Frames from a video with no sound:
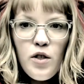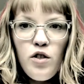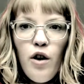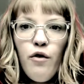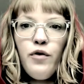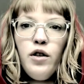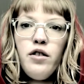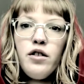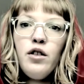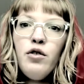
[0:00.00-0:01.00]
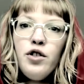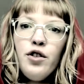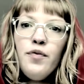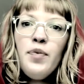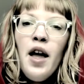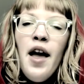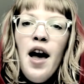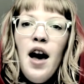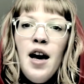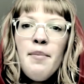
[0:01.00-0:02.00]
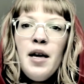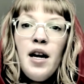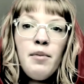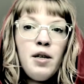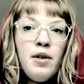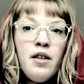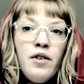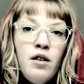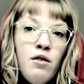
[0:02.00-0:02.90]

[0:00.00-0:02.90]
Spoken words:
So full disclosure, and I'm going to be giving